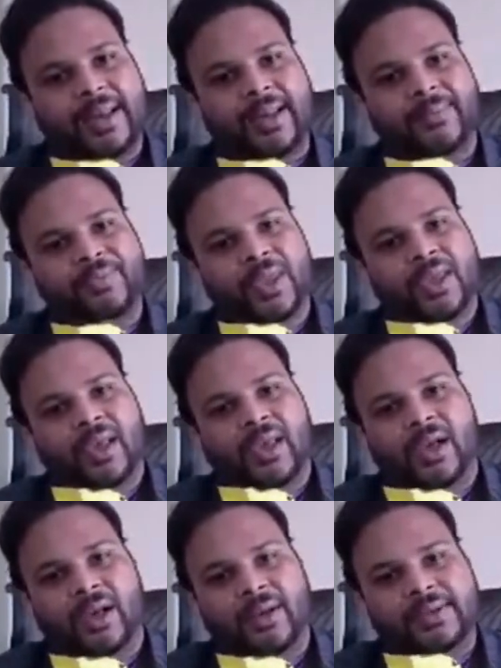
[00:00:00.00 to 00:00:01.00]

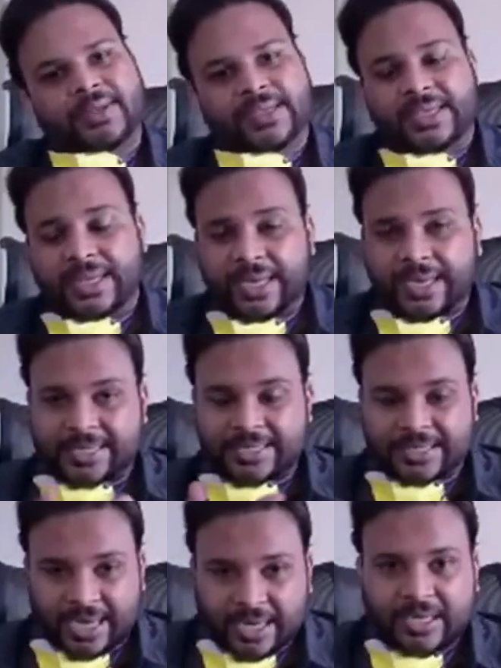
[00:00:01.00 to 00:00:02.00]
and surgically
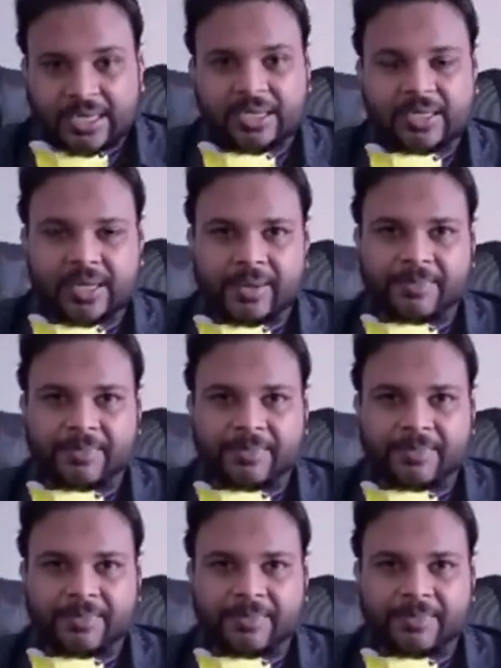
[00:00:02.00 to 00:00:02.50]
construct a